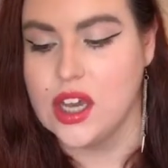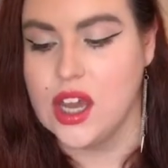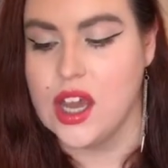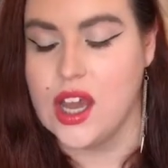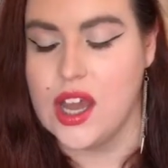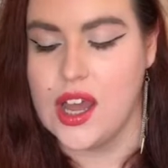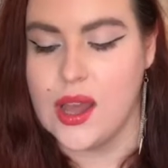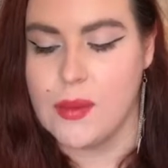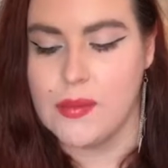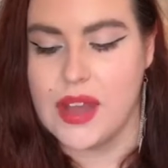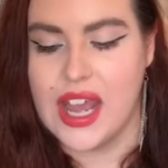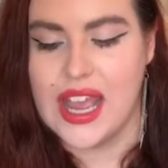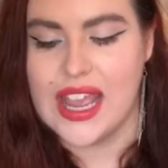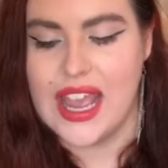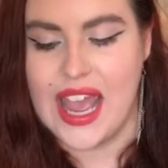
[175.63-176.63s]

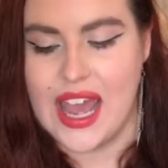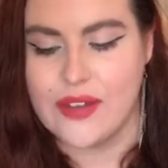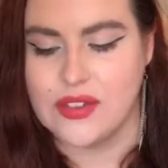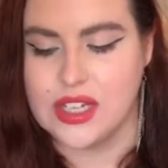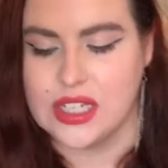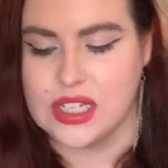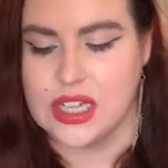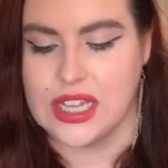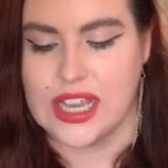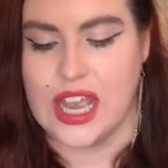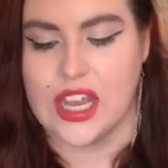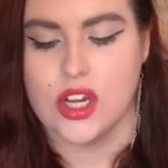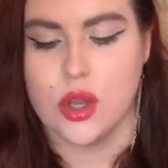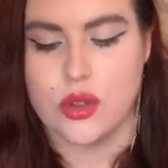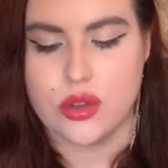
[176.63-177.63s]
I haven't, like,
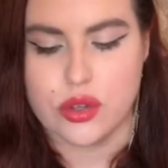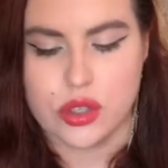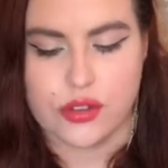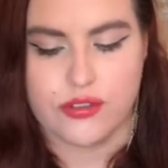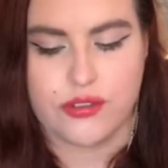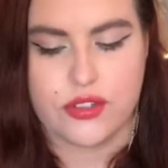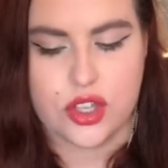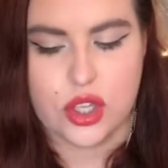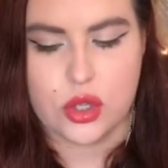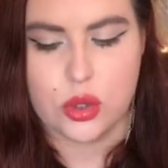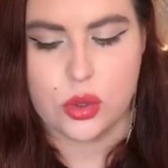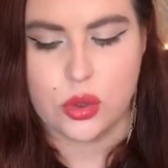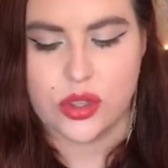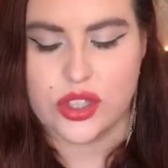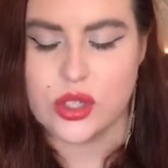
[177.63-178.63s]
I know there's
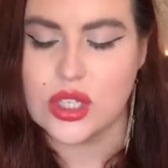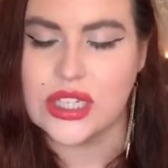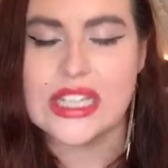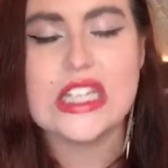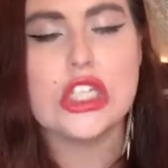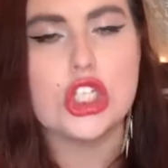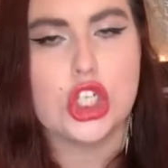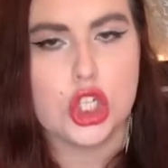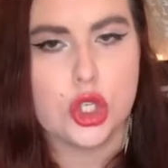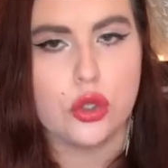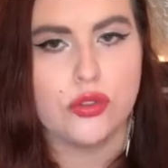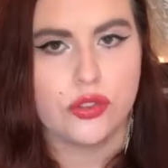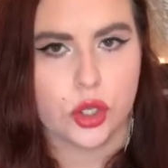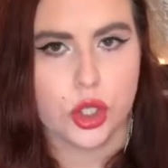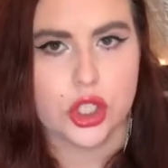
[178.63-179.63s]
at least
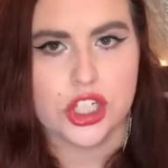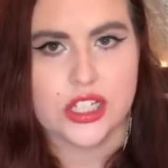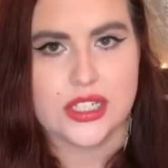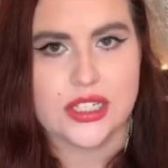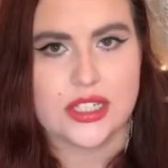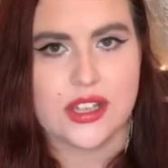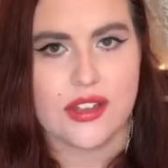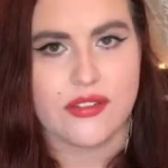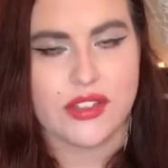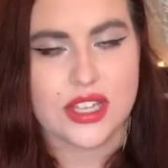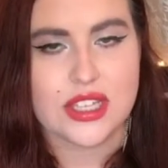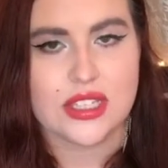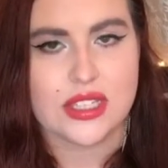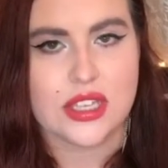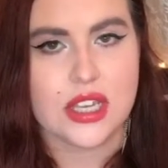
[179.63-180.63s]
two versions of
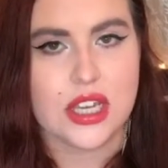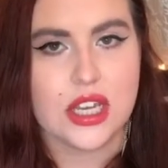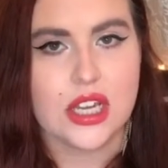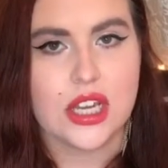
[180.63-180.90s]
this,